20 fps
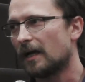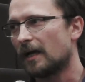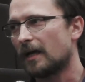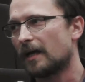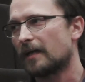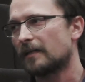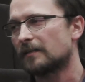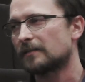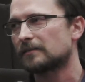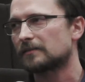
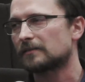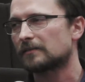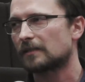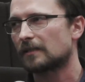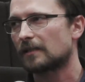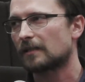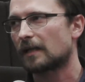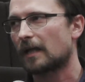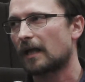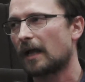and
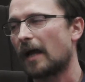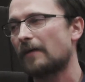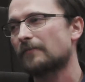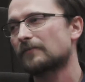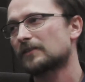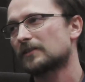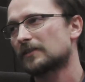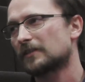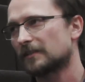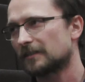
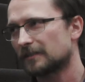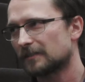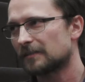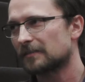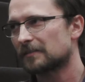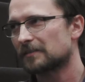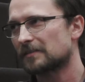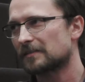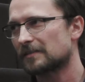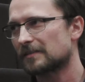after
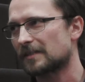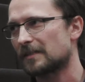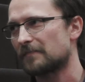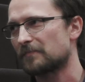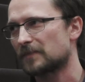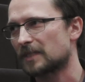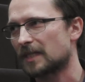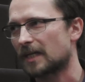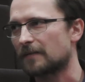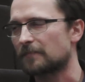
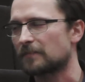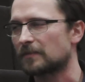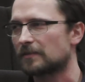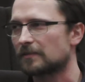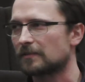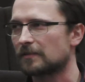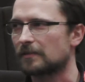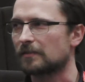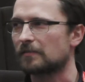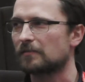some time
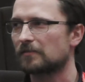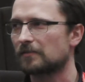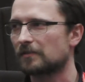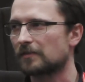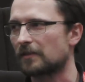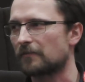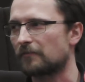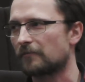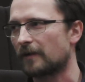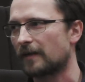
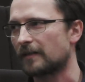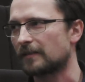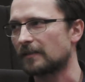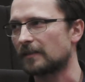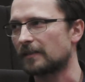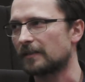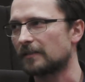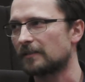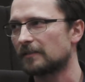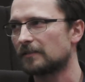they
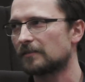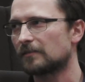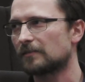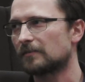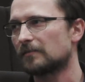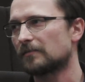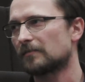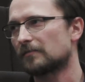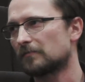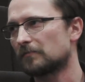finally
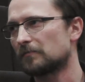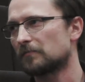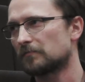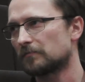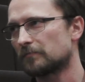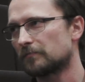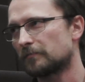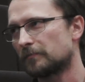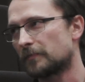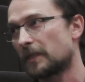
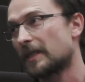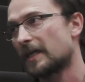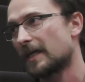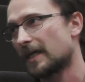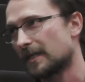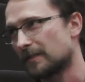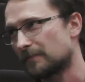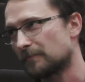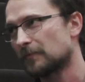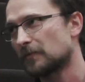
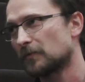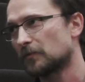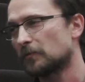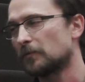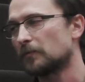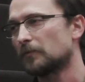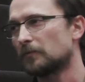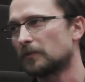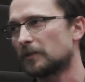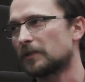became
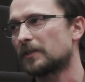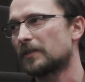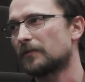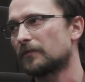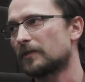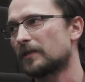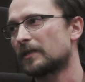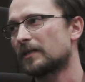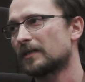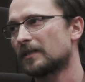what they
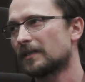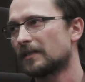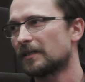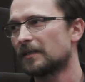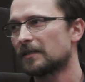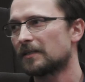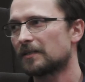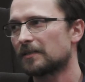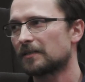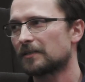were
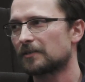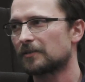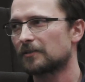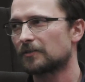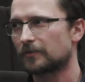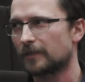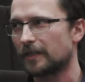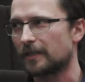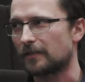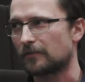
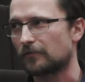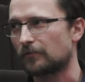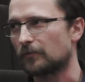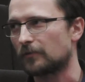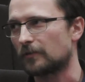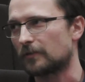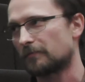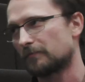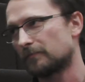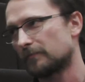created
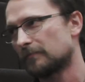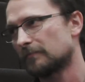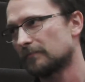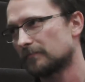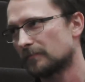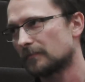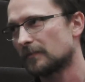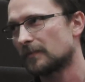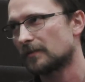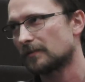for.
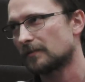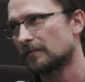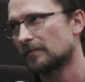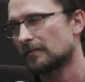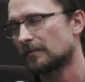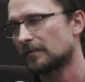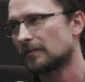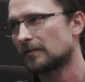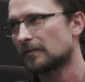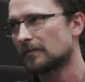
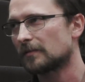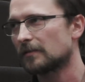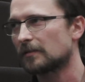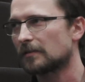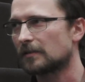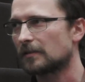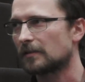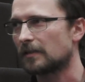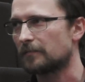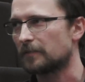
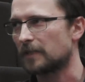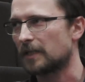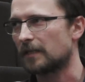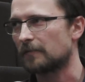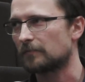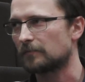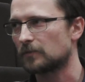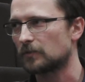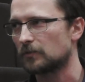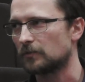They
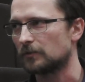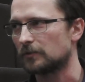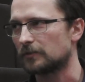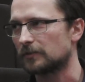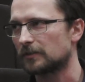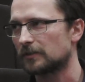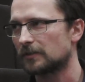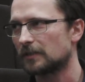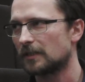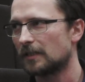became
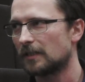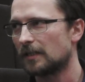tools.